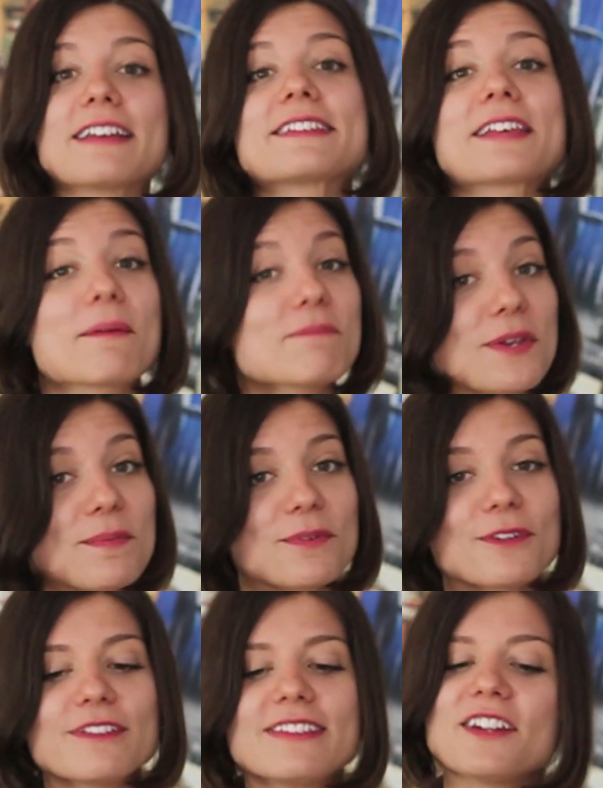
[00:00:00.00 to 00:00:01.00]
Some
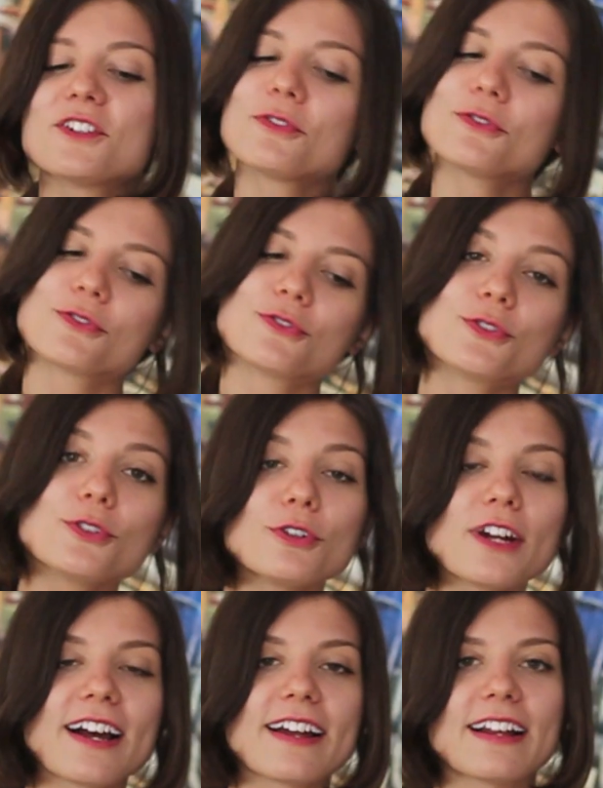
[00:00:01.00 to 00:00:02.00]
people, they don't do
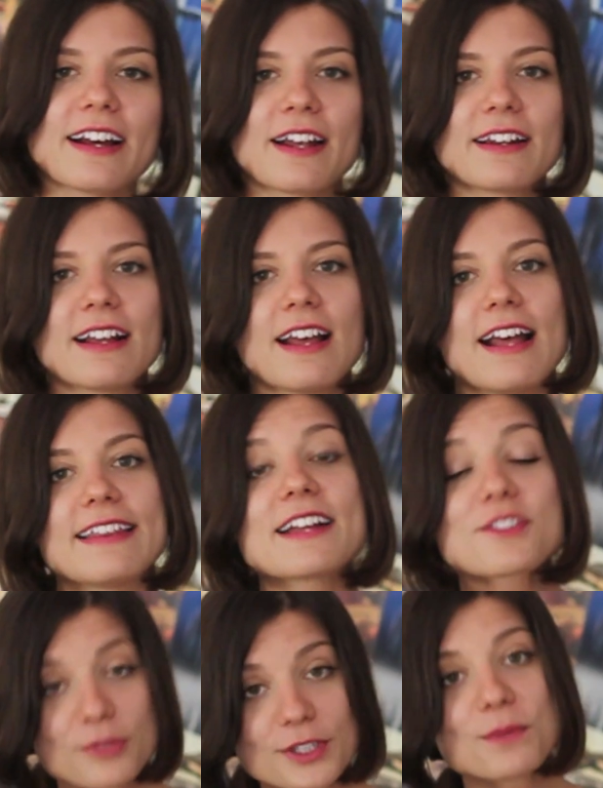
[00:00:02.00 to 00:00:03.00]
that, and
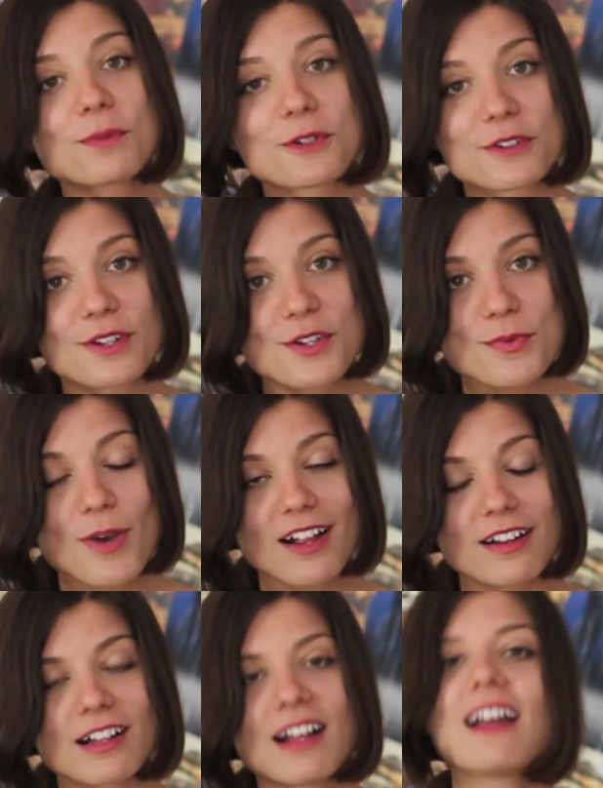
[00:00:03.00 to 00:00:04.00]
that's really important as
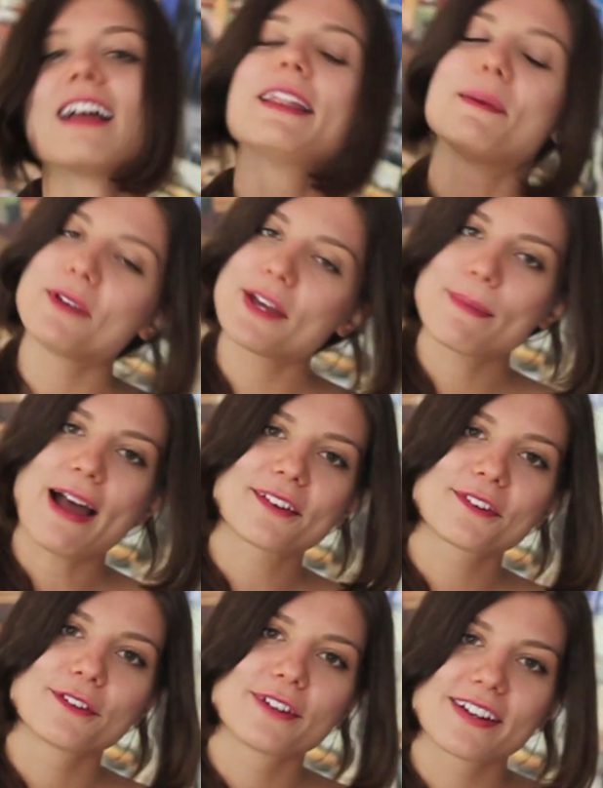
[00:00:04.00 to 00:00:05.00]
well. Let me get
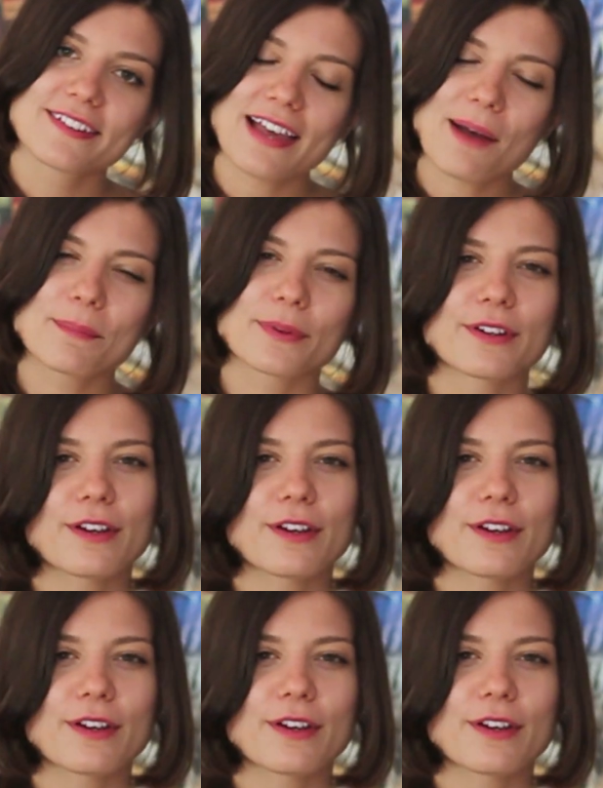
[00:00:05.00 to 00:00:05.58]
back to the example.